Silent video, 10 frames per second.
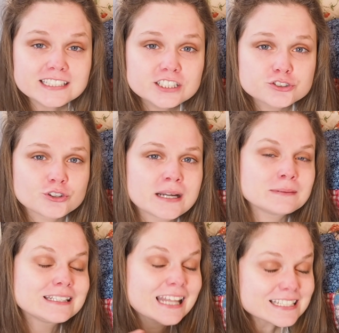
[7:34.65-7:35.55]
to
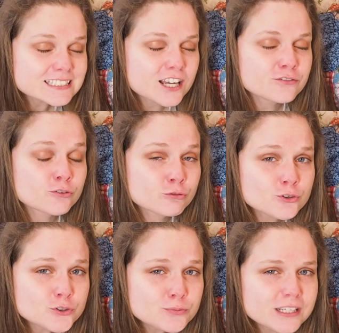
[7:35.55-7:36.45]
describe less of the
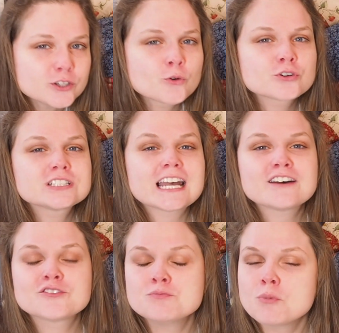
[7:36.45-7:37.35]
room in order to
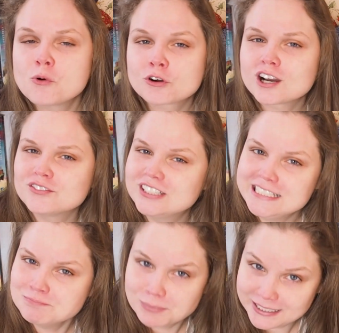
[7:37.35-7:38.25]
have more of an
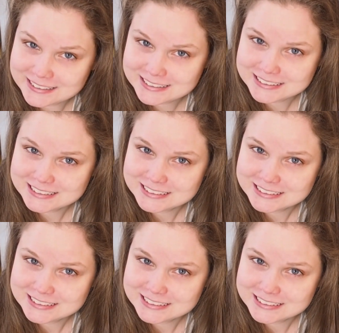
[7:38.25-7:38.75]
impact.